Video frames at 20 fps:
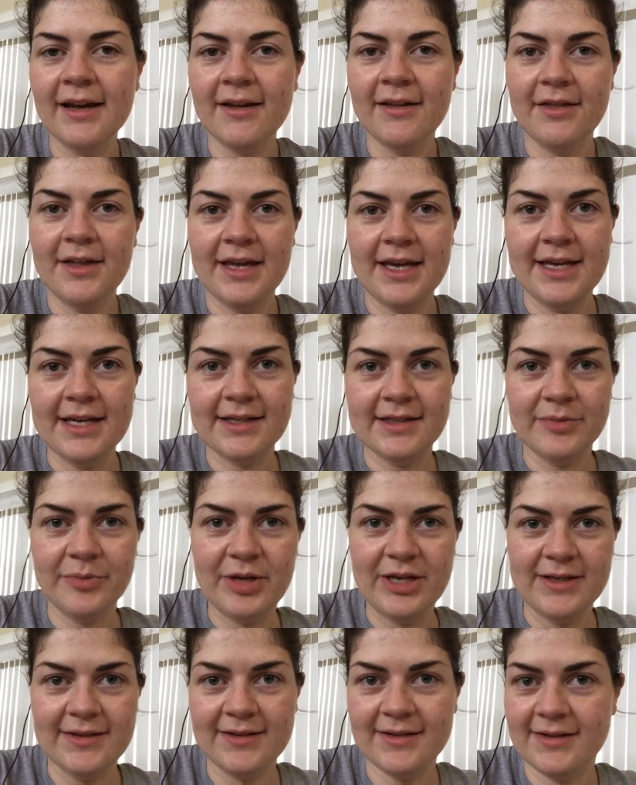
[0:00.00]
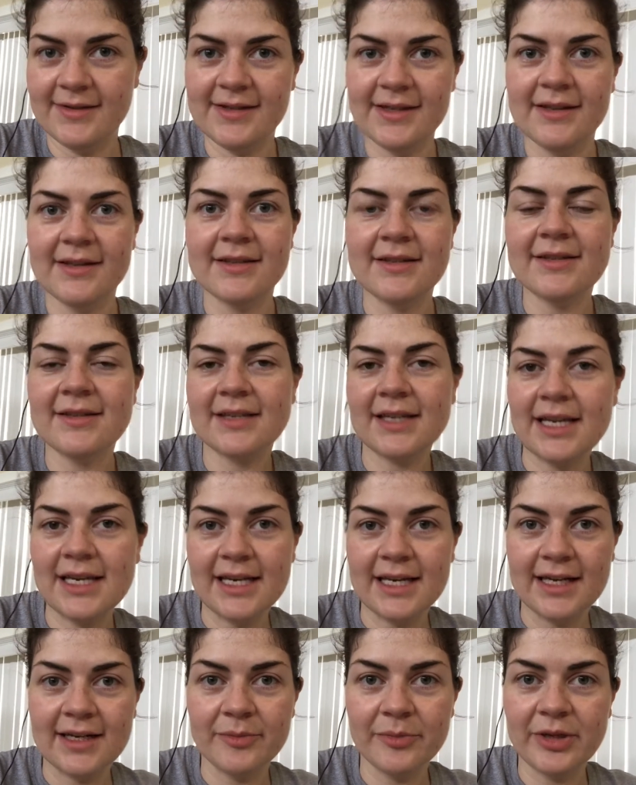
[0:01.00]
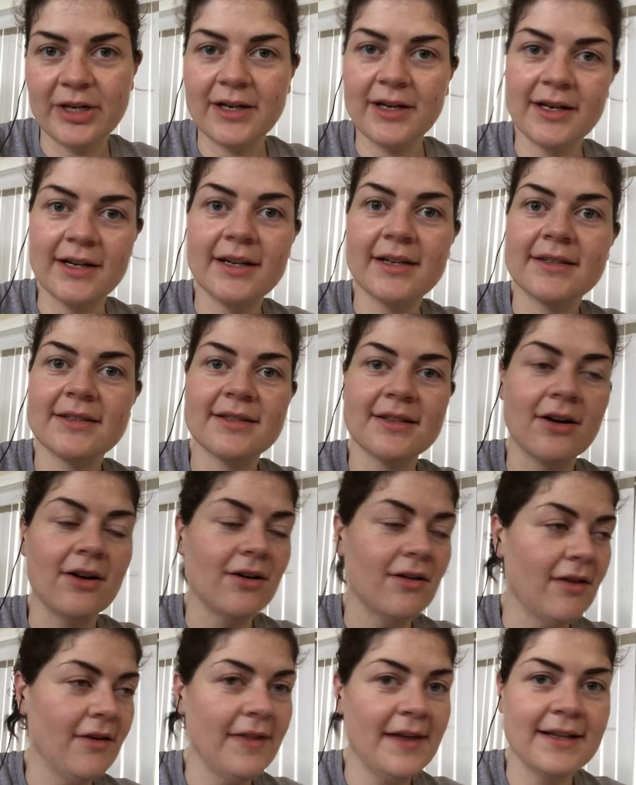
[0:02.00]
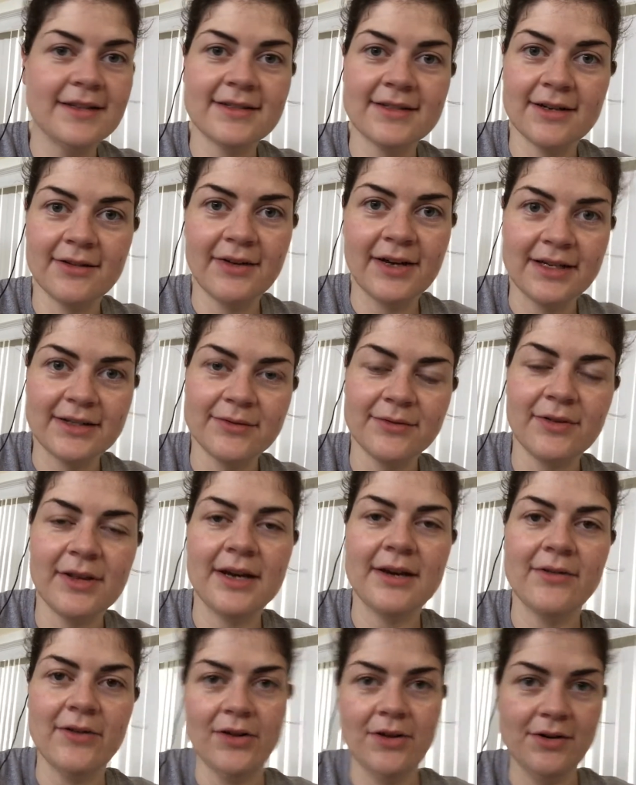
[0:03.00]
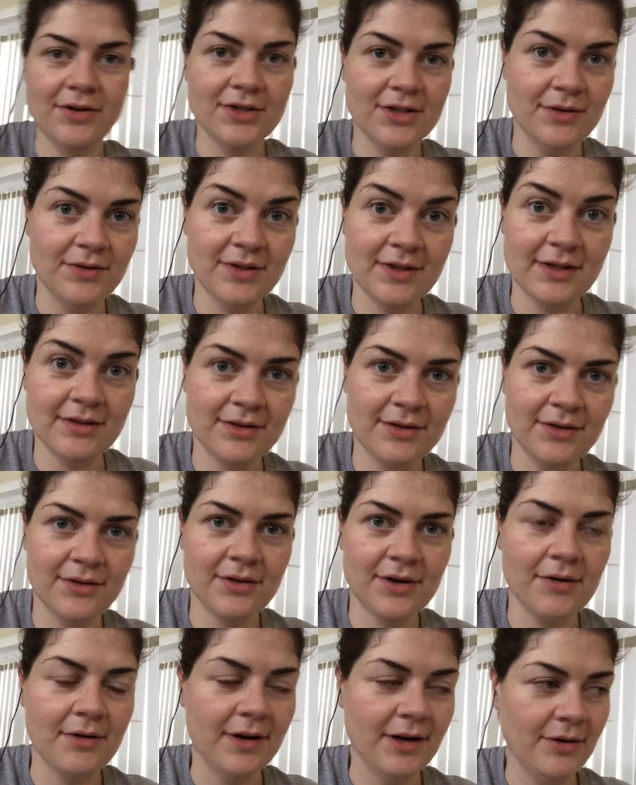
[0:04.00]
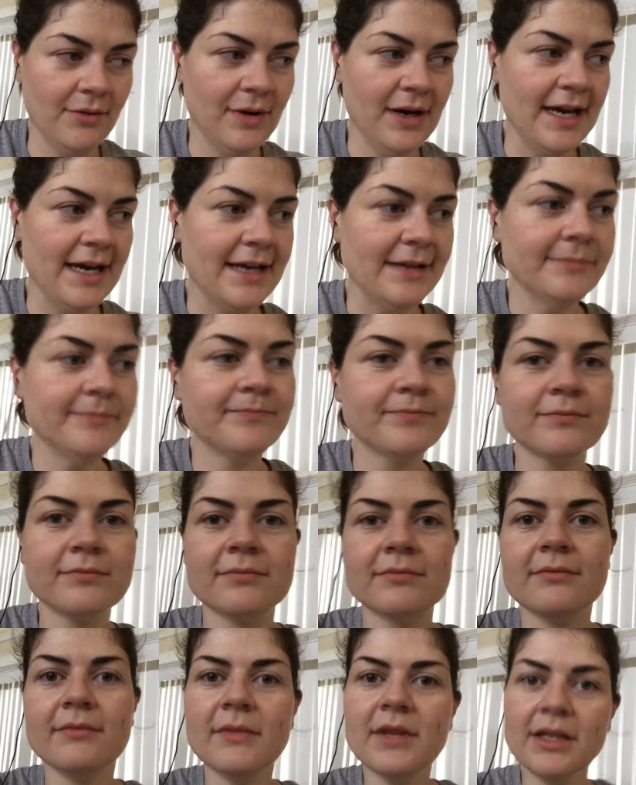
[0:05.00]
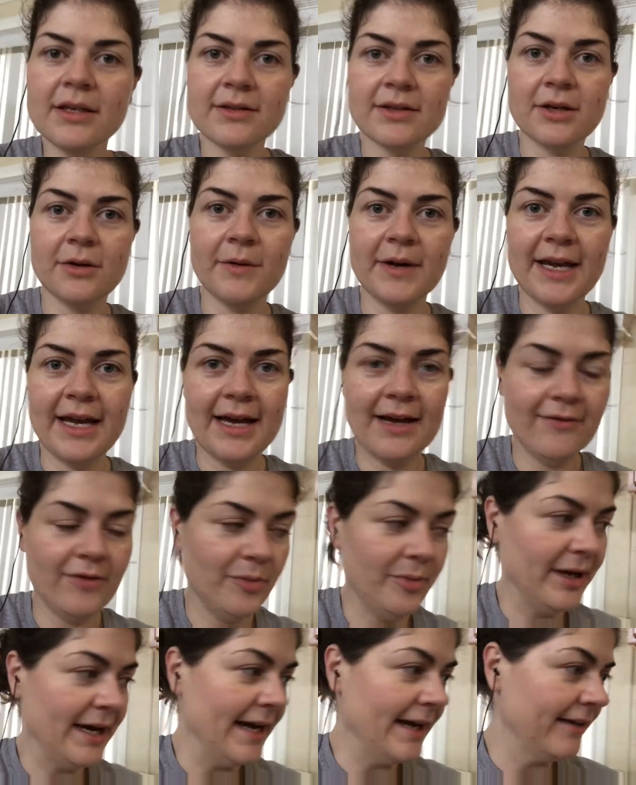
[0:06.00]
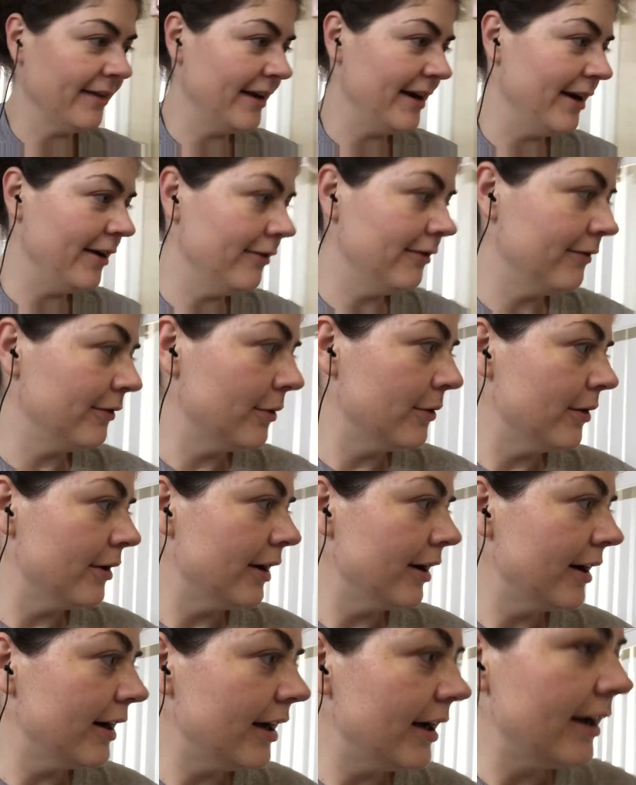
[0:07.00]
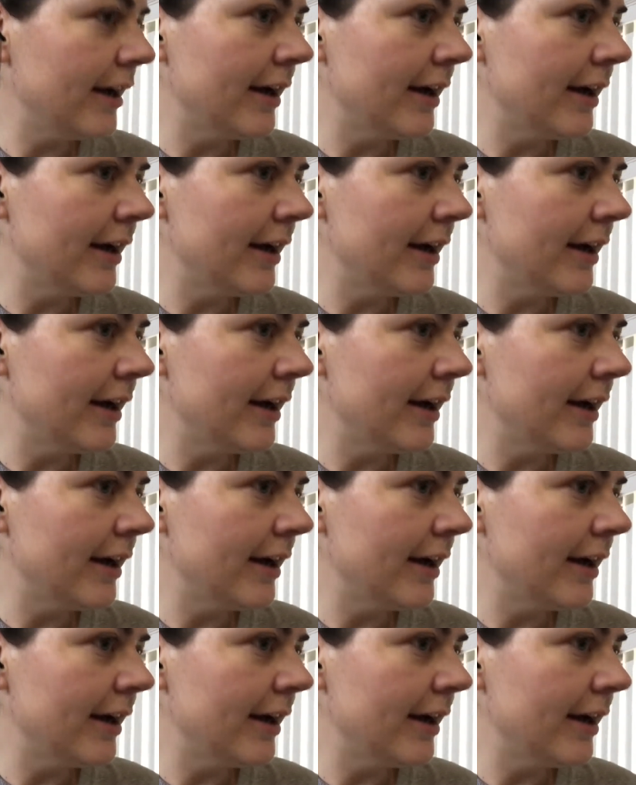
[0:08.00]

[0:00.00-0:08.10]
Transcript: the end pieces and the skin because all of that stuff has flavor. There's no sense in throwing it away. So we have a bag there for